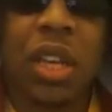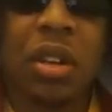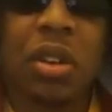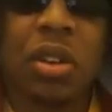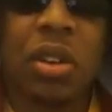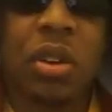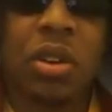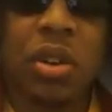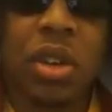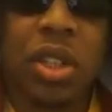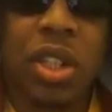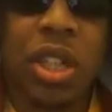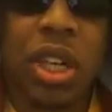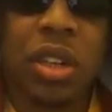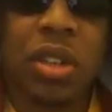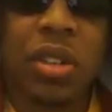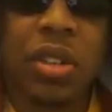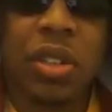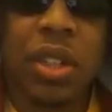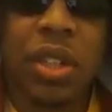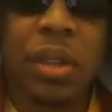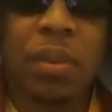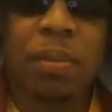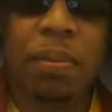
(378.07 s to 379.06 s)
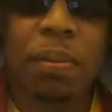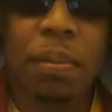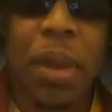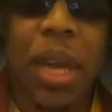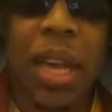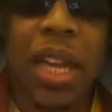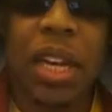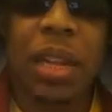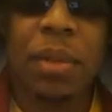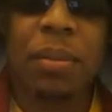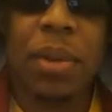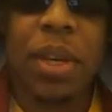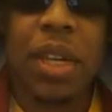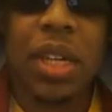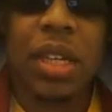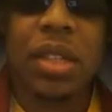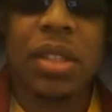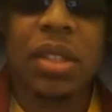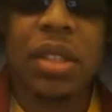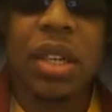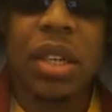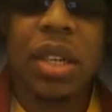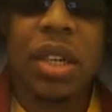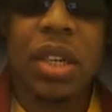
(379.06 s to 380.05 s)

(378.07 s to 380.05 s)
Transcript: he'll go to Chelsea, mainly because